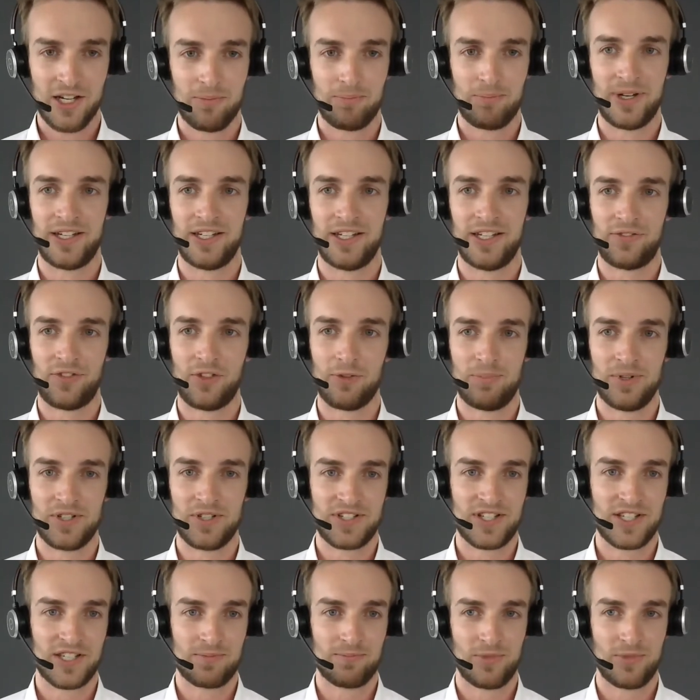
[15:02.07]
But if the
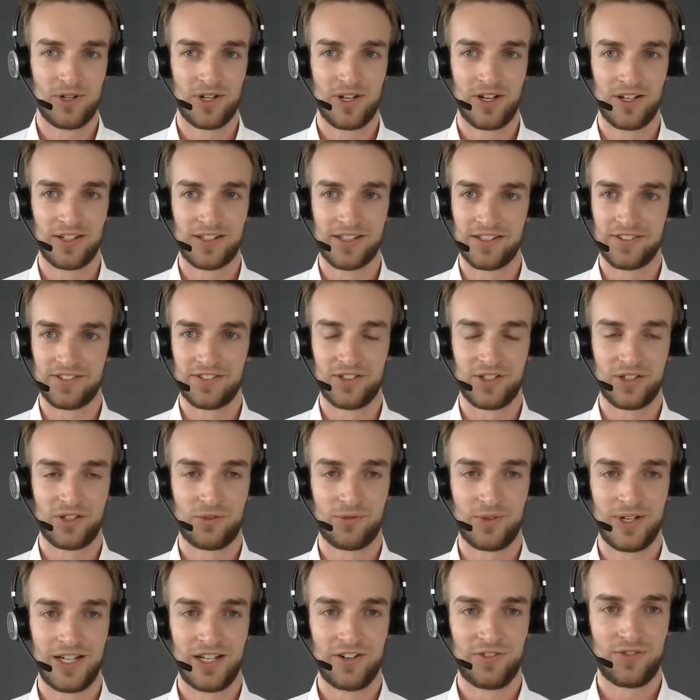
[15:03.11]
business model does not
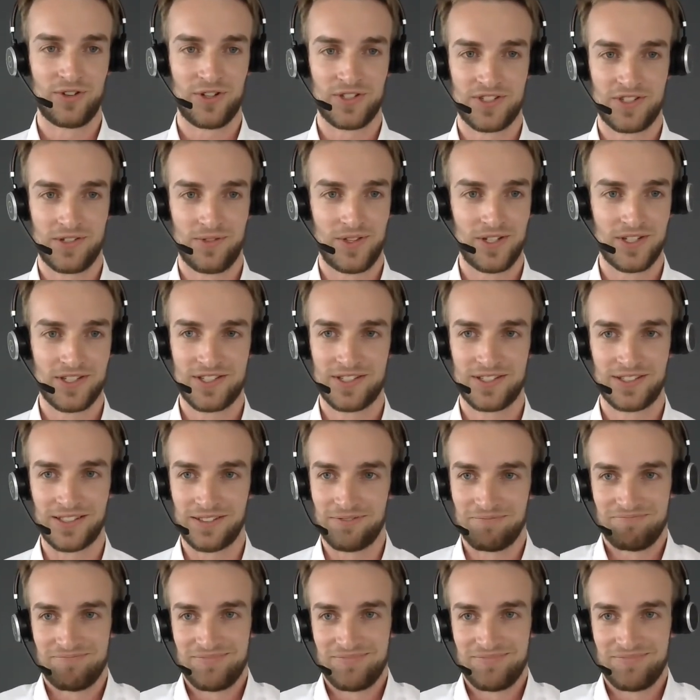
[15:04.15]
really foster this,